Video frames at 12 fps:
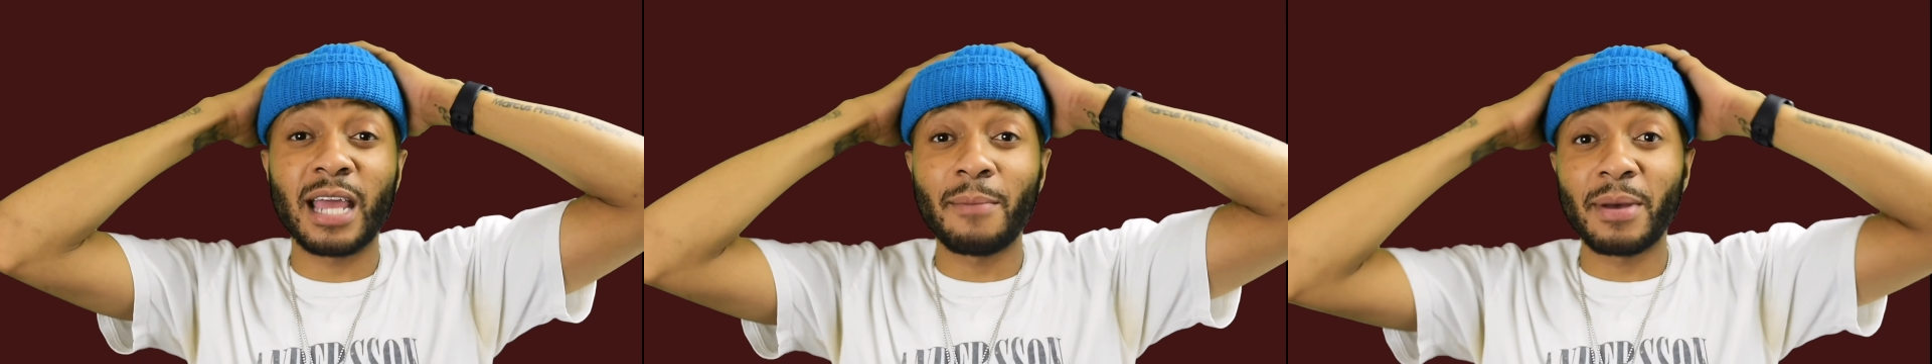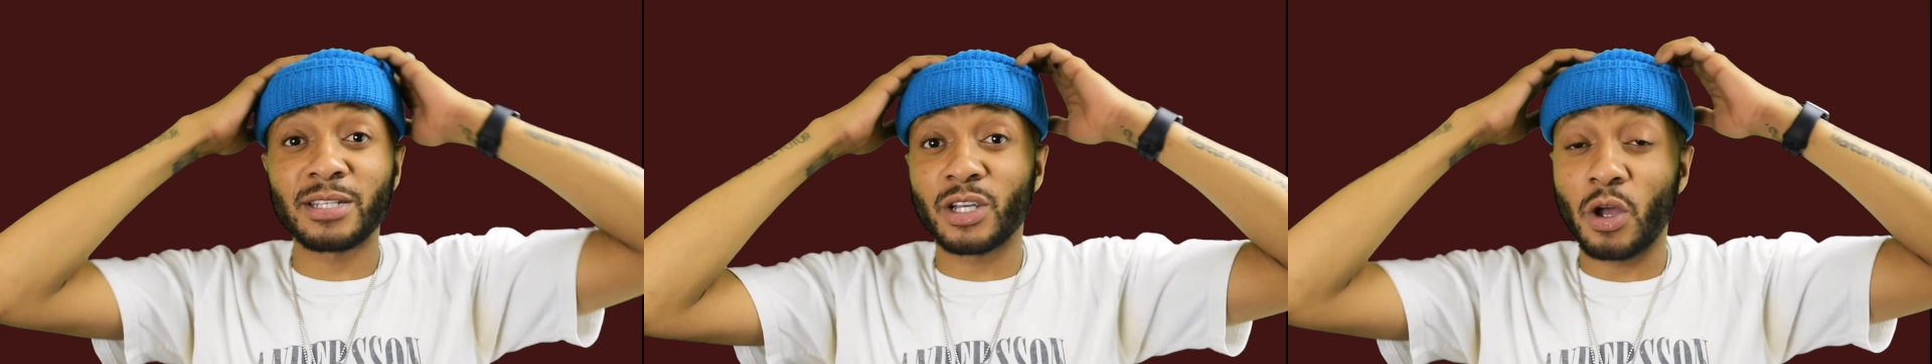I'm
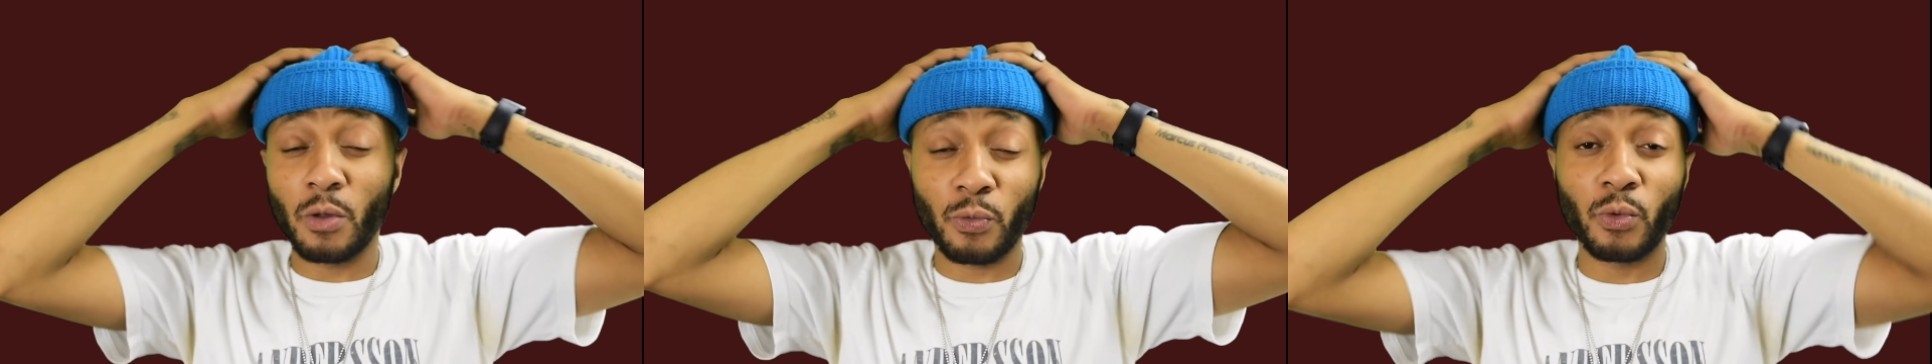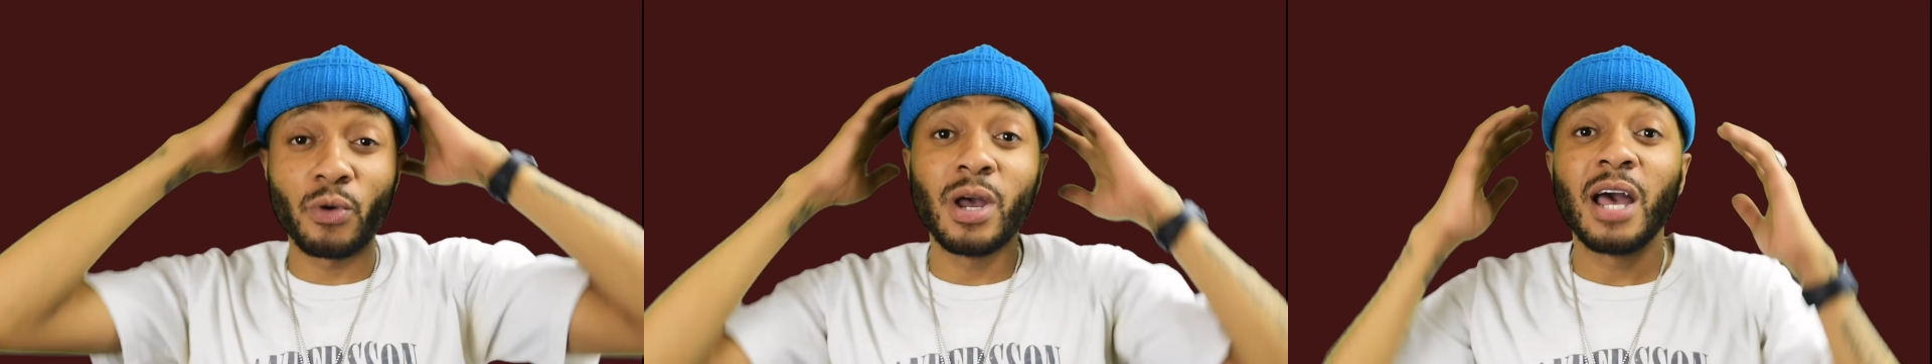about to go
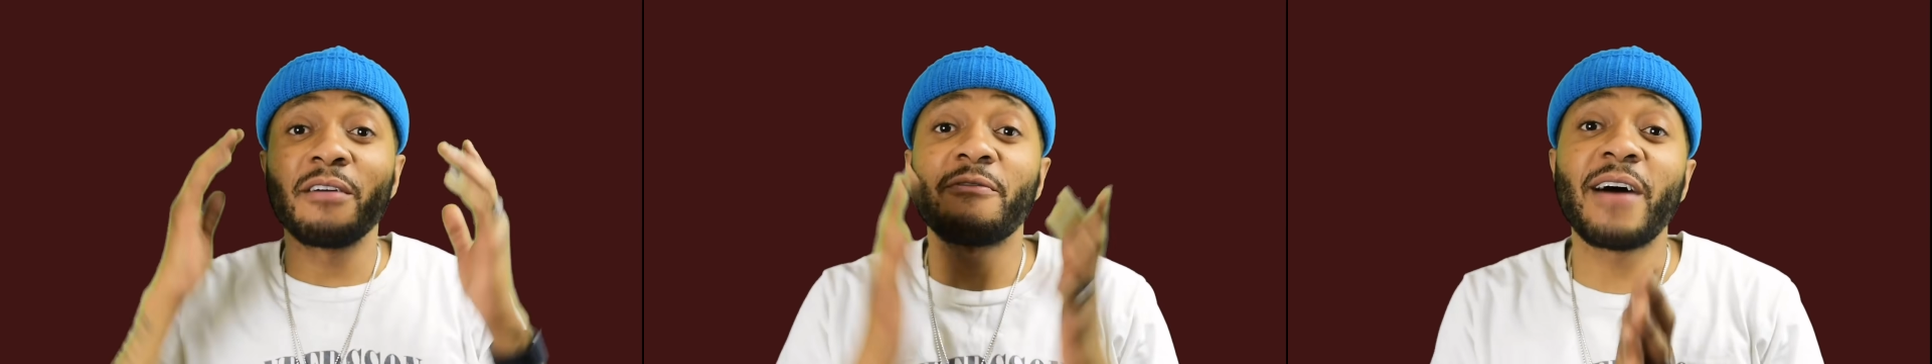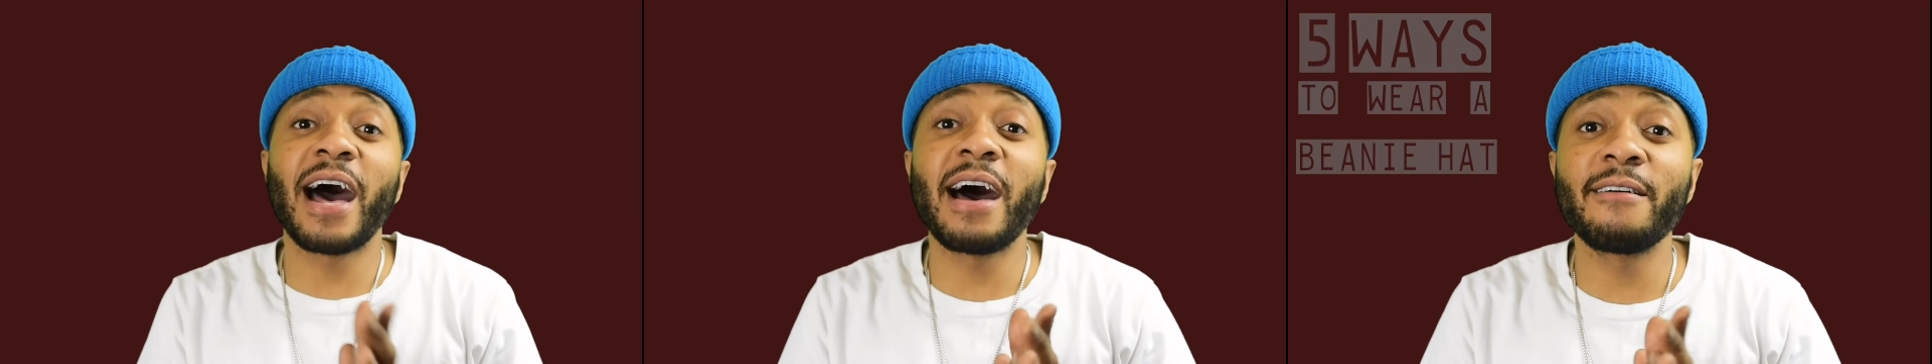through
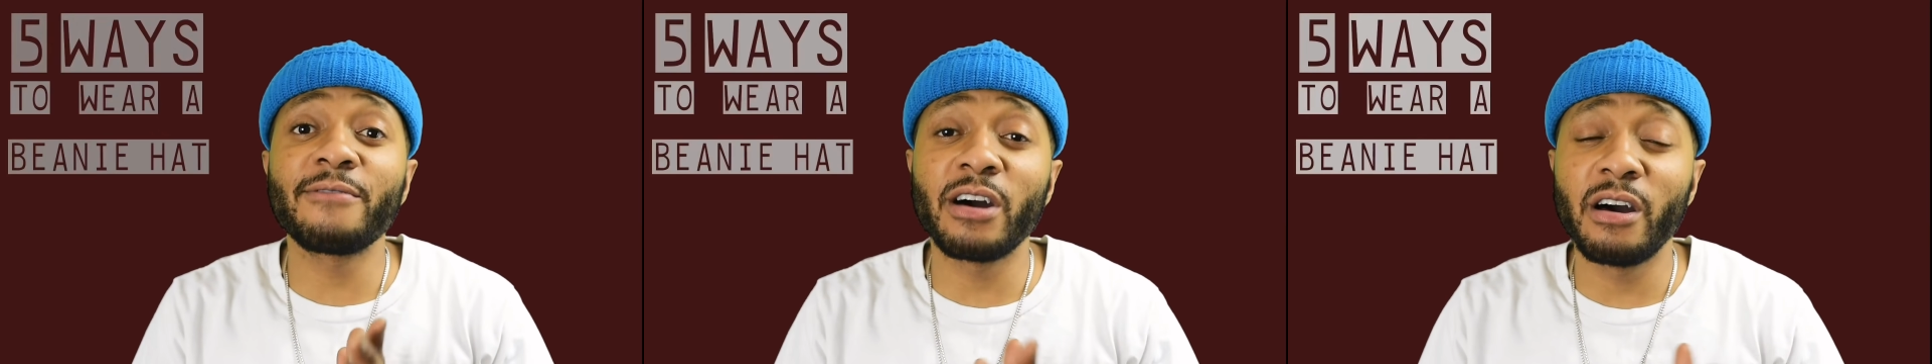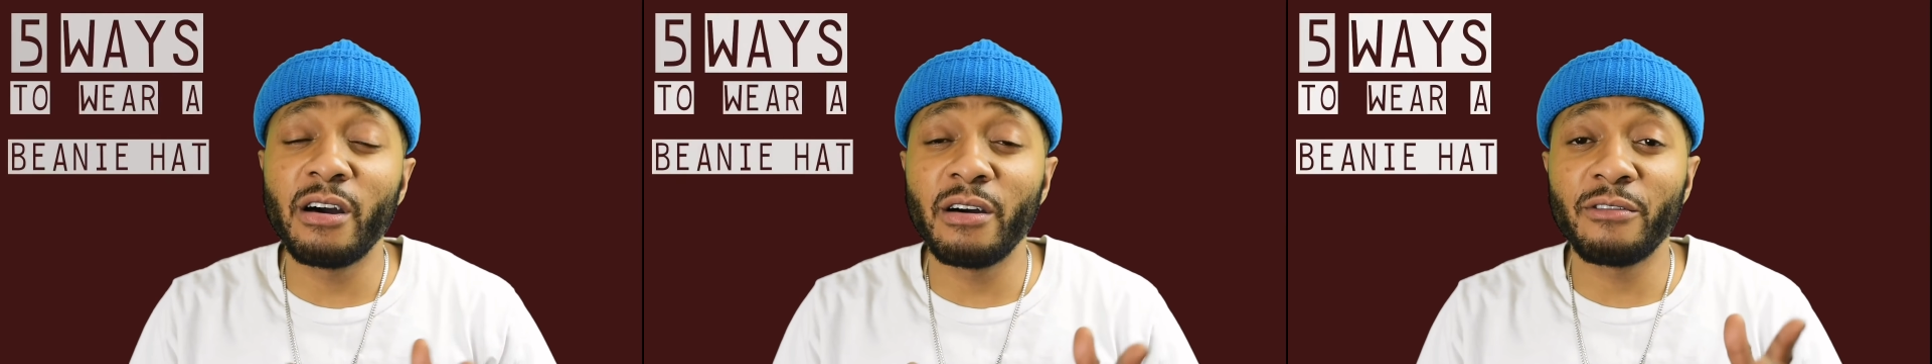5
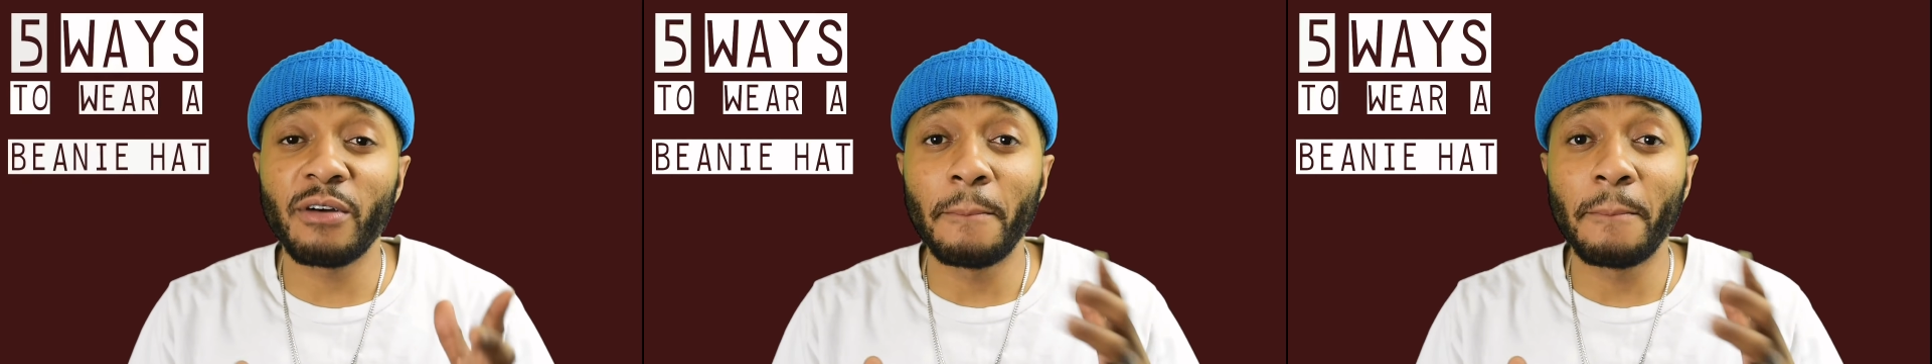of